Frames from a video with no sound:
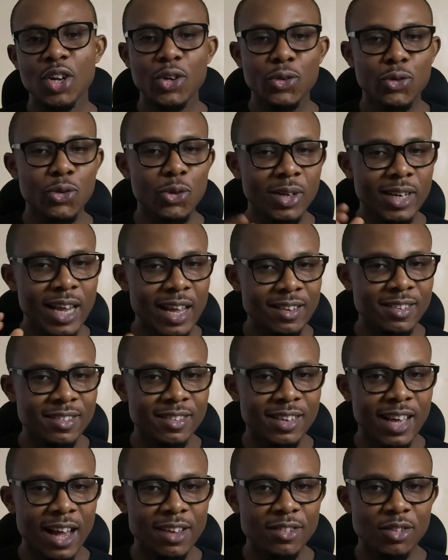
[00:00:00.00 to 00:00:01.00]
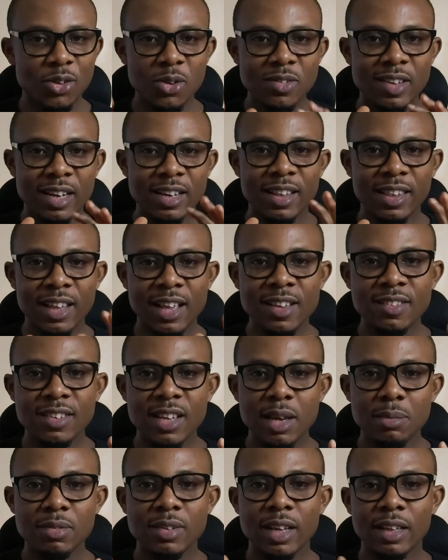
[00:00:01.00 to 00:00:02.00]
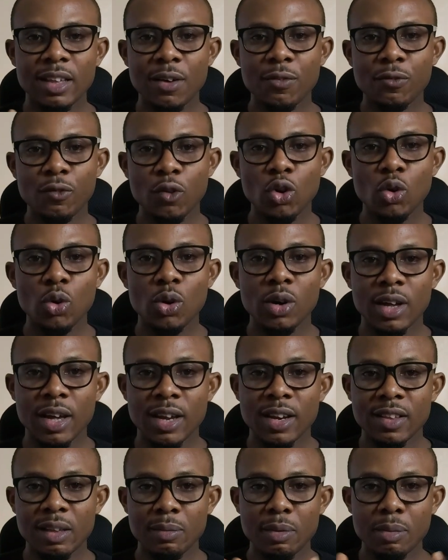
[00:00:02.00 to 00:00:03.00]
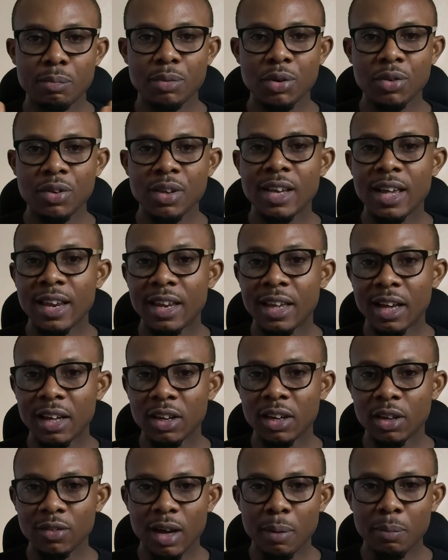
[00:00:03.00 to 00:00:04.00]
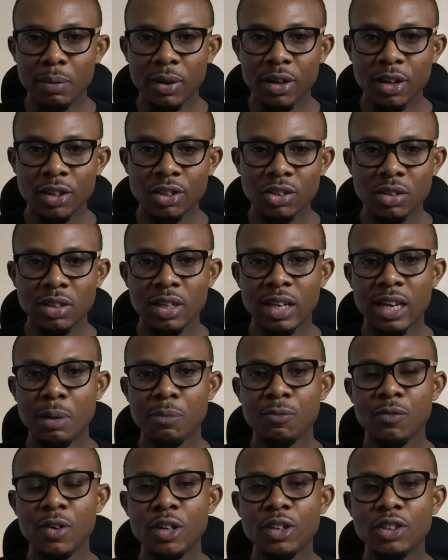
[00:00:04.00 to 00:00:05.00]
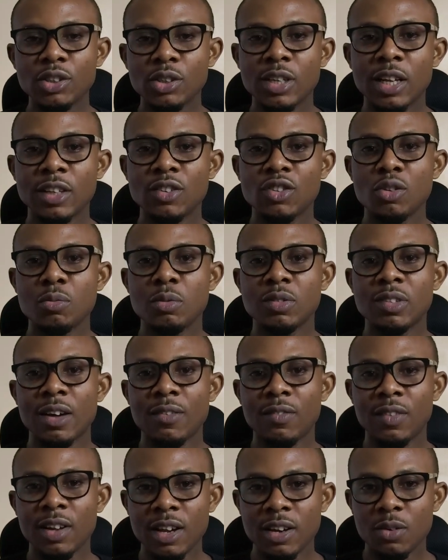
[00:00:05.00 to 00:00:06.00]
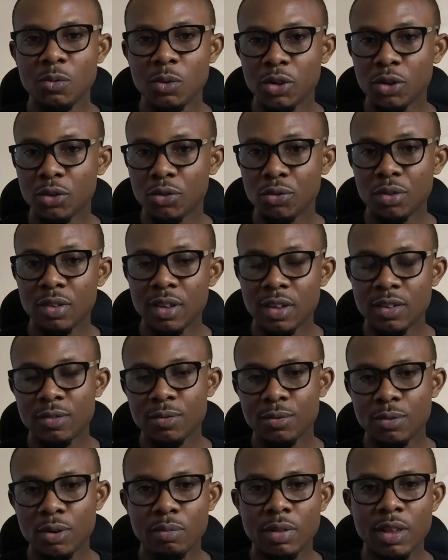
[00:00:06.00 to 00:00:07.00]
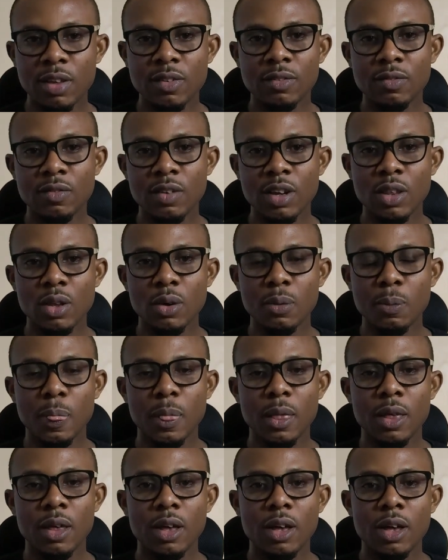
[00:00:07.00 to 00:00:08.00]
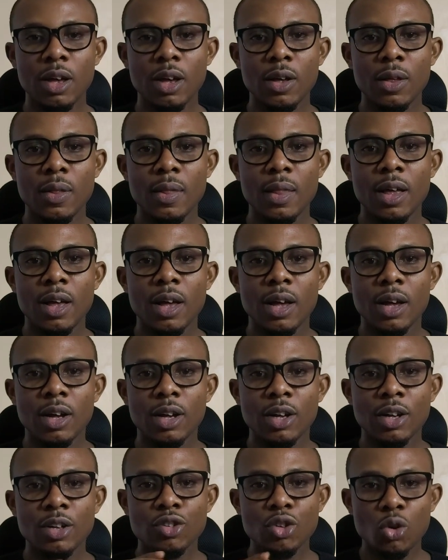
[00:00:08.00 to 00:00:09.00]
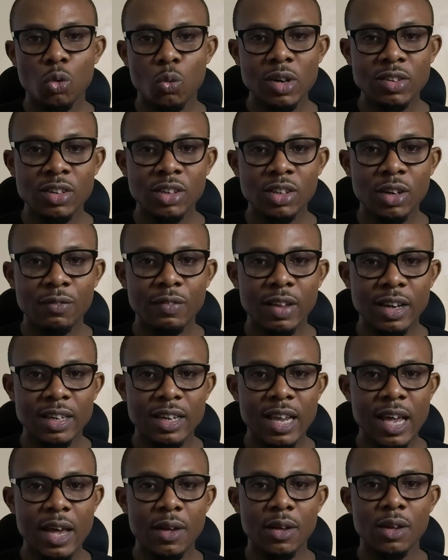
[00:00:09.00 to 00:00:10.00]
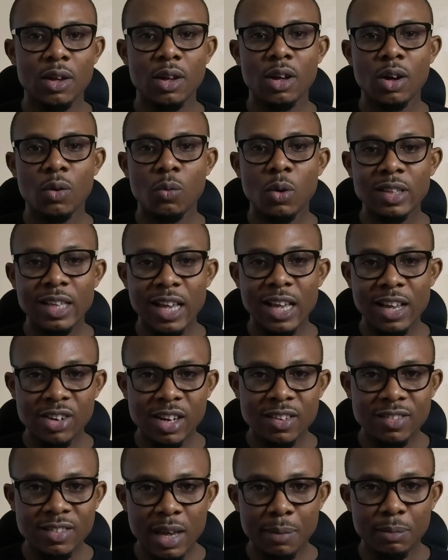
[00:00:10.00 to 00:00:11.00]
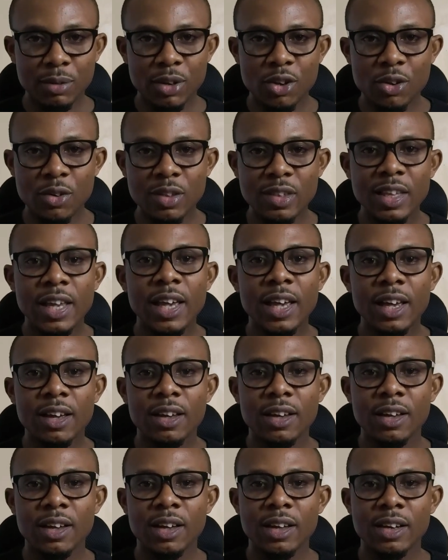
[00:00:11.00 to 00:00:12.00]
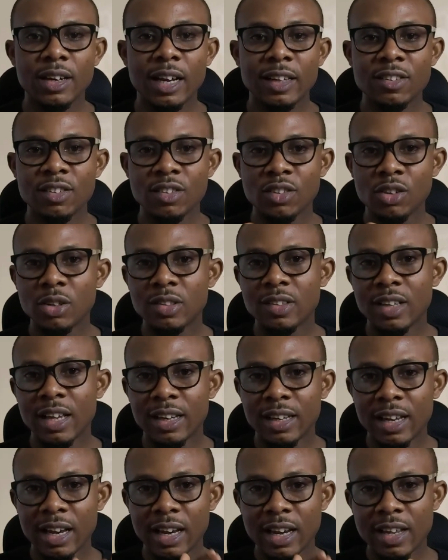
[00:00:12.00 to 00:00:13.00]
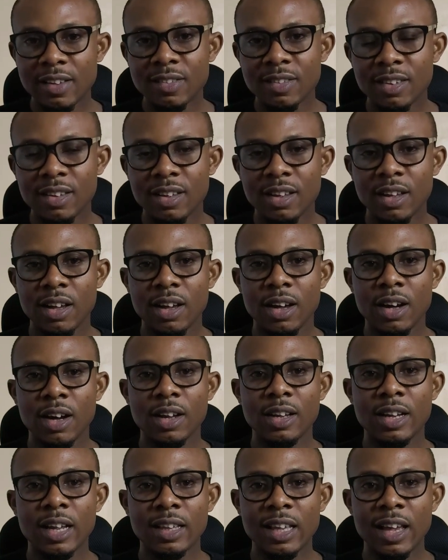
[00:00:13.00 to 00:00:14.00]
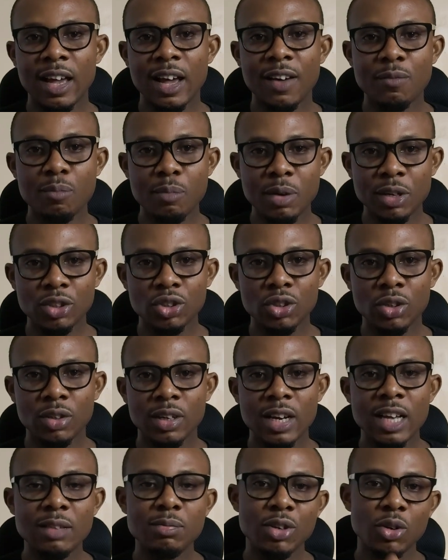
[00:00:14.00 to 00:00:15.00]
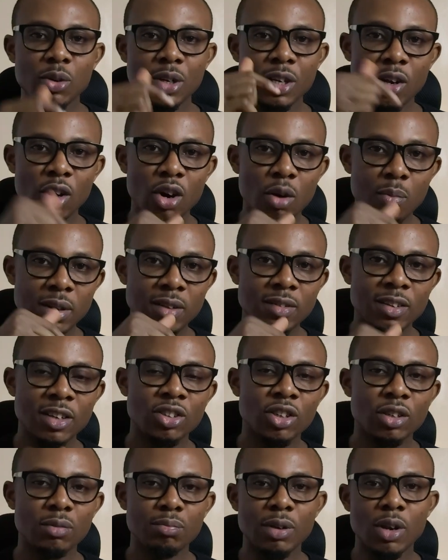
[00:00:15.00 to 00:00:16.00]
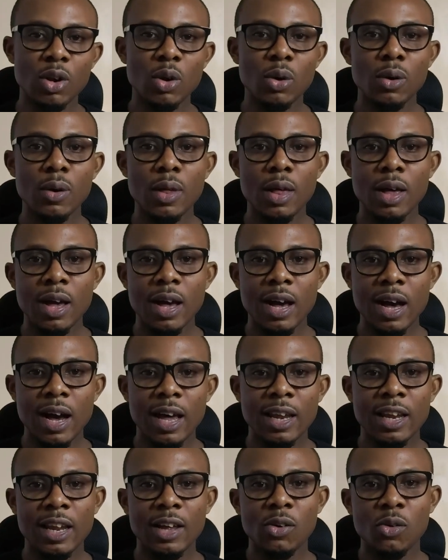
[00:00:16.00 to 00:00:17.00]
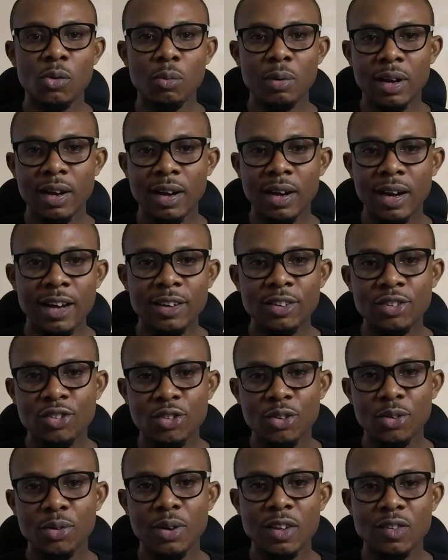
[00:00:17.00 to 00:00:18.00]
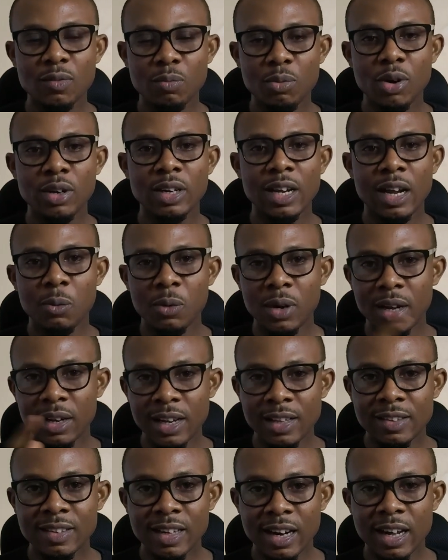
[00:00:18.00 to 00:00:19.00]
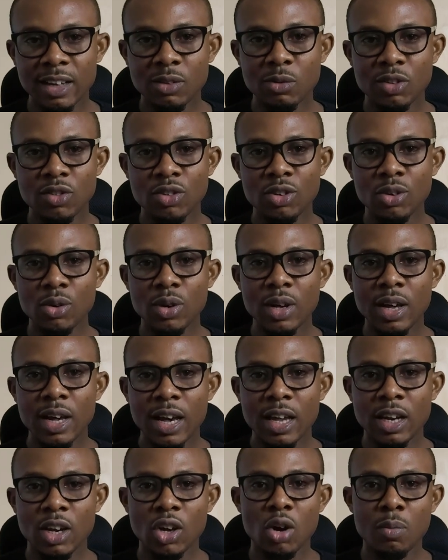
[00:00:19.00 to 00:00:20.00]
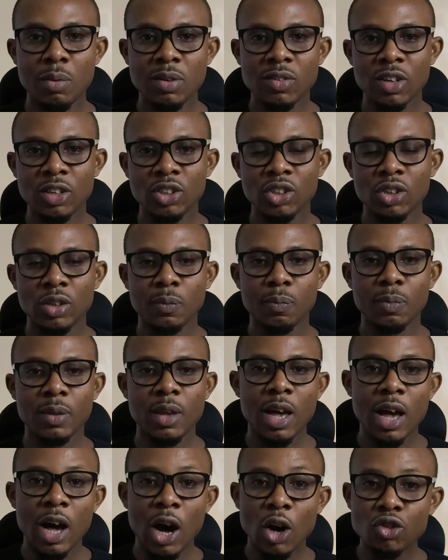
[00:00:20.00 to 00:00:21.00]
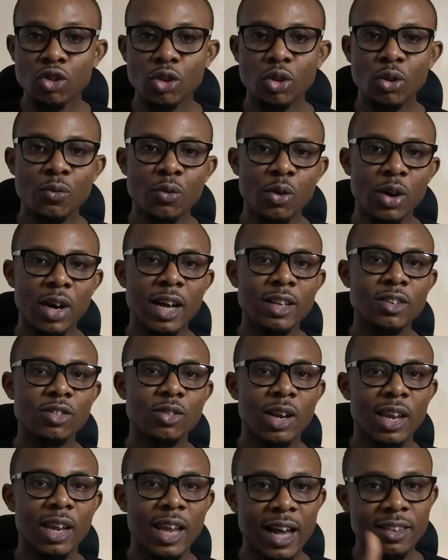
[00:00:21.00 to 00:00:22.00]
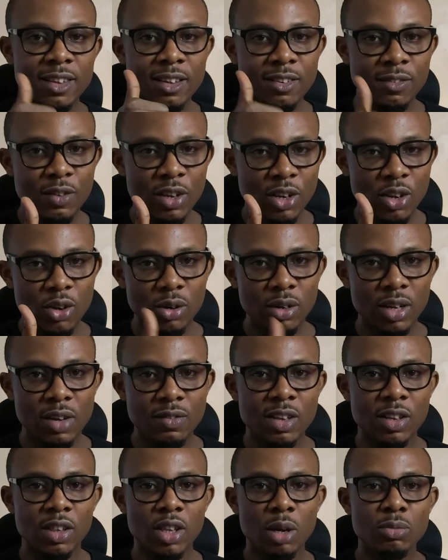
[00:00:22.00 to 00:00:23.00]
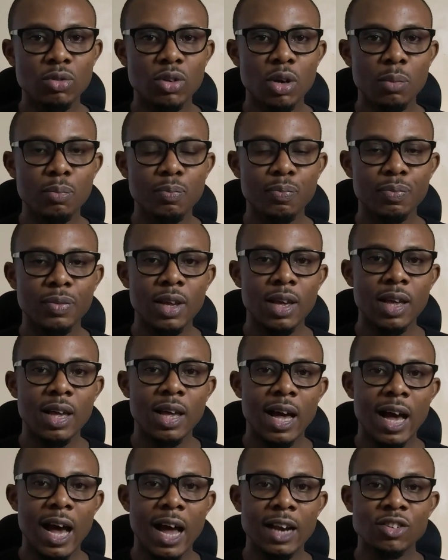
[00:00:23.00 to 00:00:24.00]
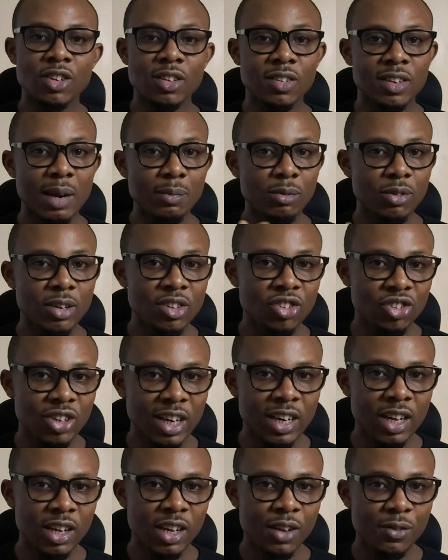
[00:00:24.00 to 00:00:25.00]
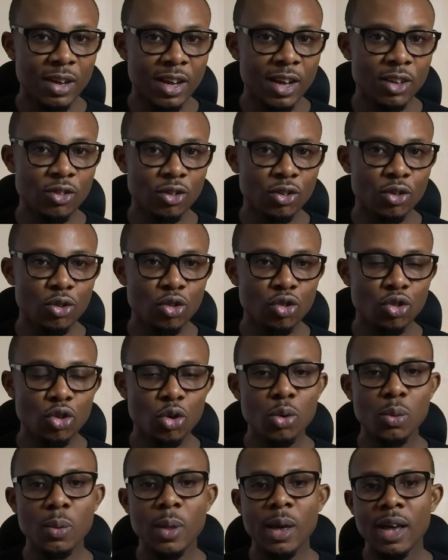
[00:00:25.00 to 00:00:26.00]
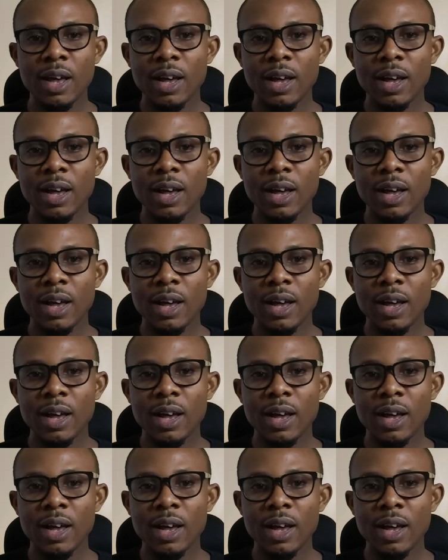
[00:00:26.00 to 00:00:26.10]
So that's it, guys. These are the 10 steps that I follow anytime I'm building any kind of application, and I'm very sure that you must have learned one or two things from this video. So question of the day: what extra step do you take that is not in the list that I have mentioned? Let me know in the comment section below, and I will be glad to respond. I will interact with you in the comment section. Also, don't forget to like this video, give it a thumbs up, and subscribe to this channel if you're yet to do so.